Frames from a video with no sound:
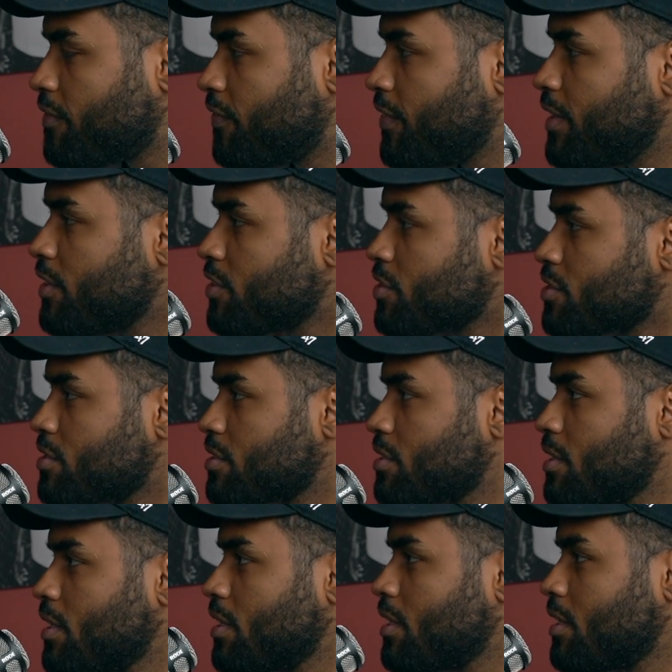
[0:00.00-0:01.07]
fears
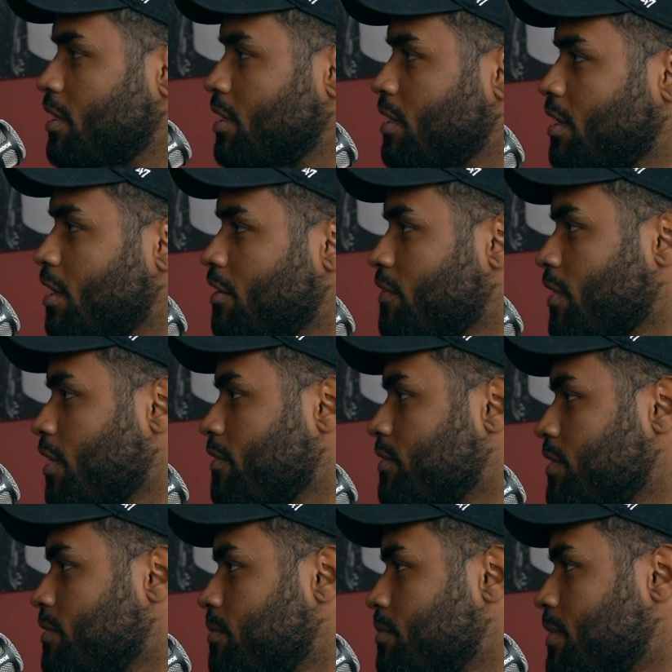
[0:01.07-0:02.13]

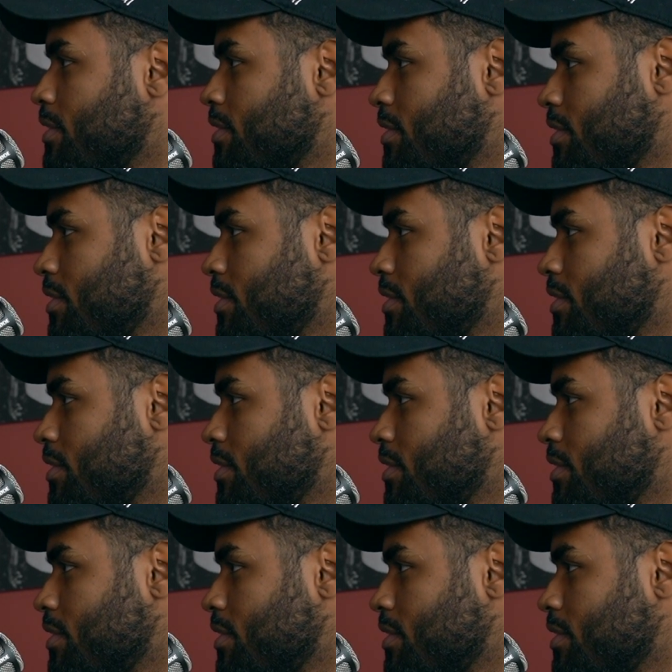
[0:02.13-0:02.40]
of the,